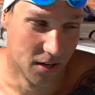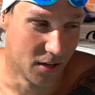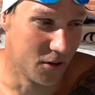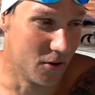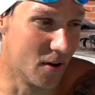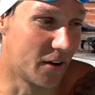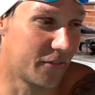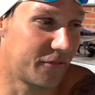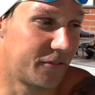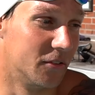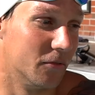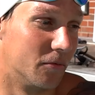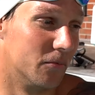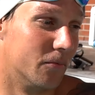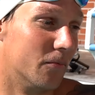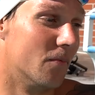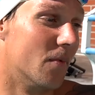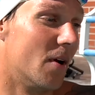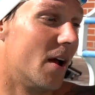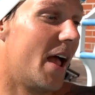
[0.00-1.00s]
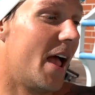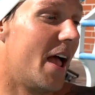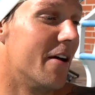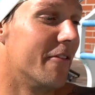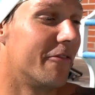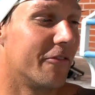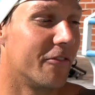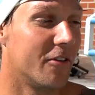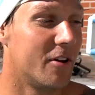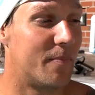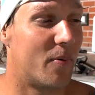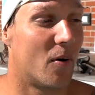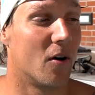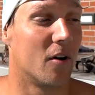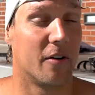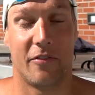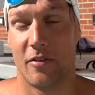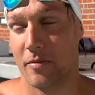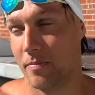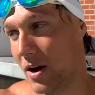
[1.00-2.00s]
You have to, every part
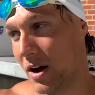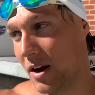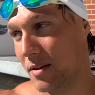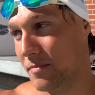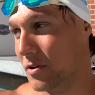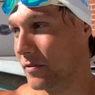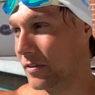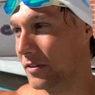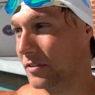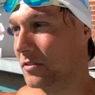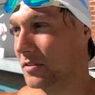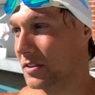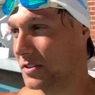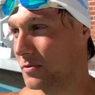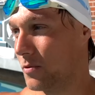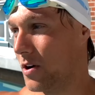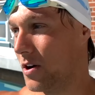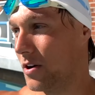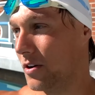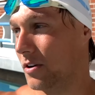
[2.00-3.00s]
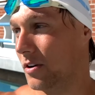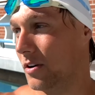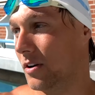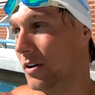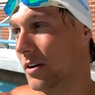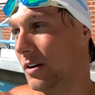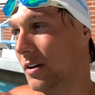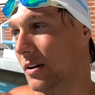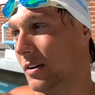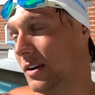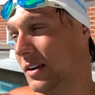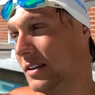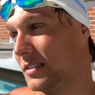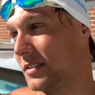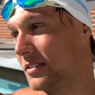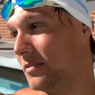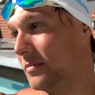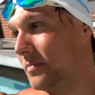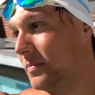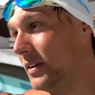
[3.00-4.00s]
of your body moving through this water needs
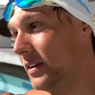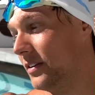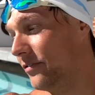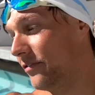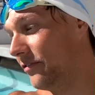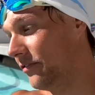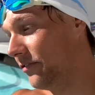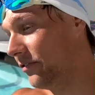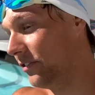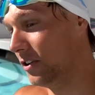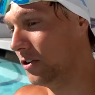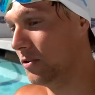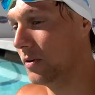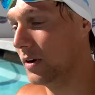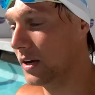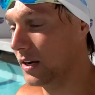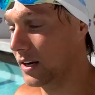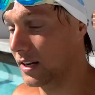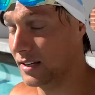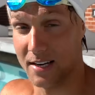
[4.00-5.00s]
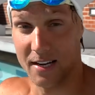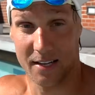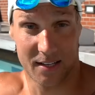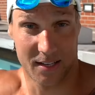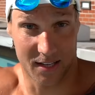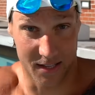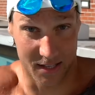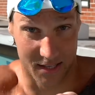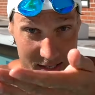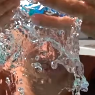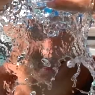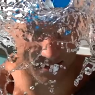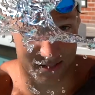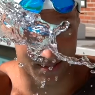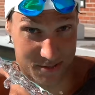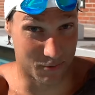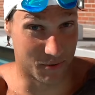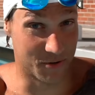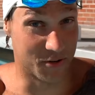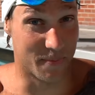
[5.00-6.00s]
to be fluid, exactly like this.
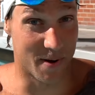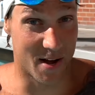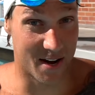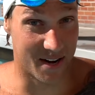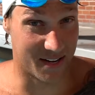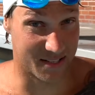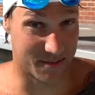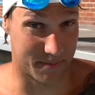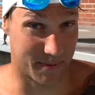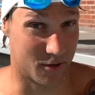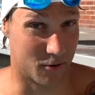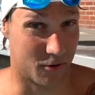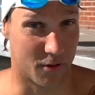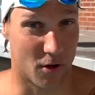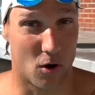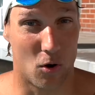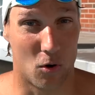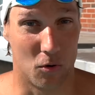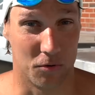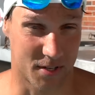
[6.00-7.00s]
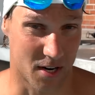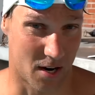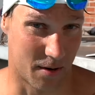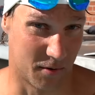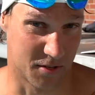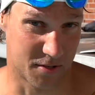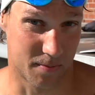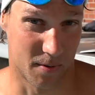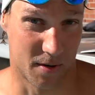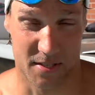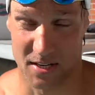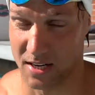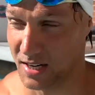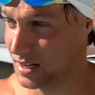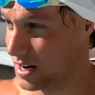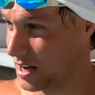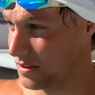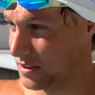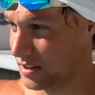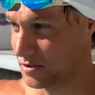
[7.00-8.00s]
That's what your body needs to be doing the whole time you're sprinting.
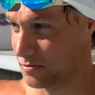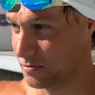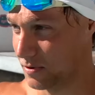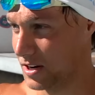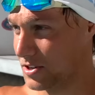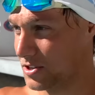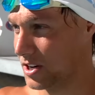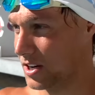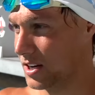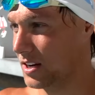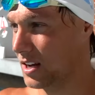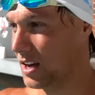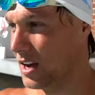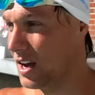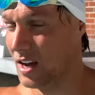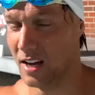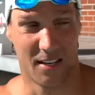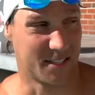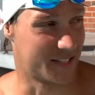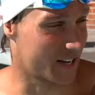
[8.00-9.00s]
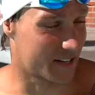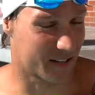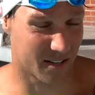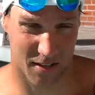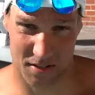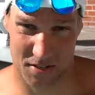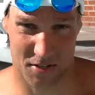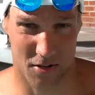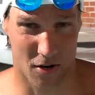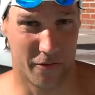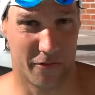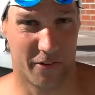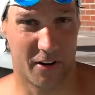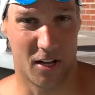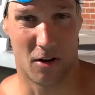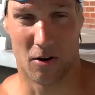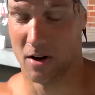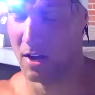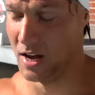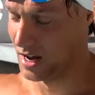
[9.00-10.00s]
Nothing's rigid, exactly like the start
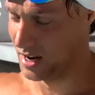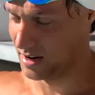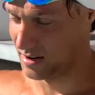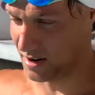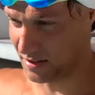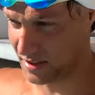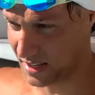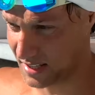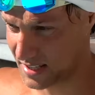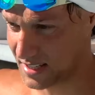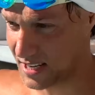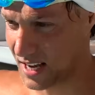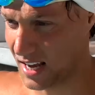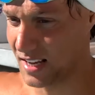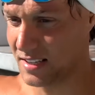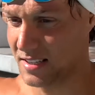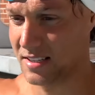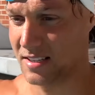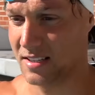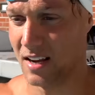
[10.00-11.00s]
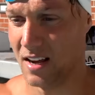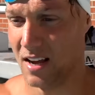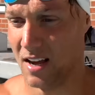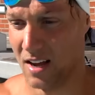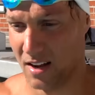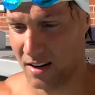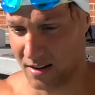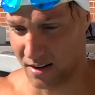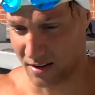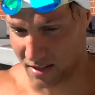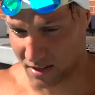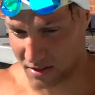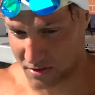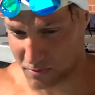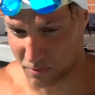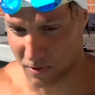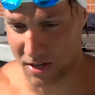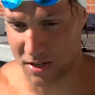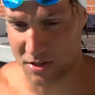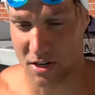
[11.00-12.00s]
video. Nothing's tense, nothing's
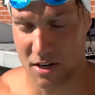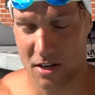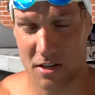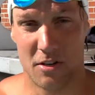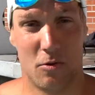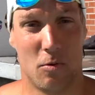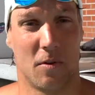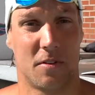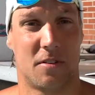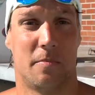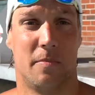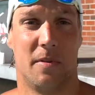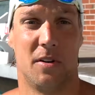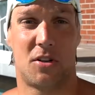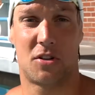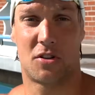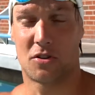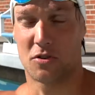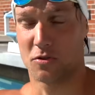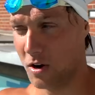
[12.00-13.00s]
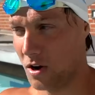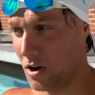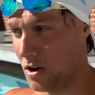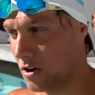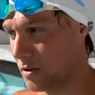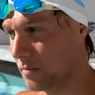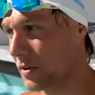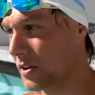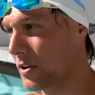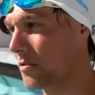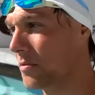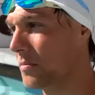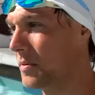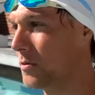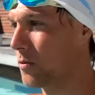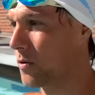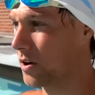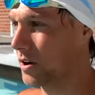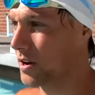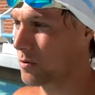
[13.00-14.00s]
rigid. You want to be strong, but you want to be
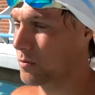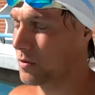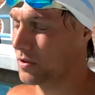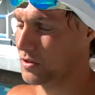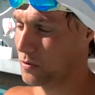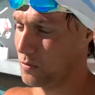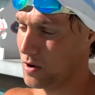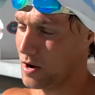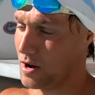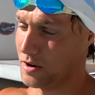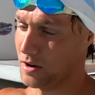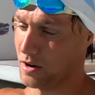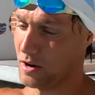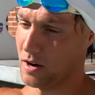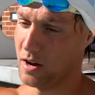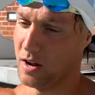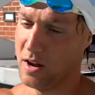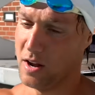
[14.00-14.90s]
working with the water.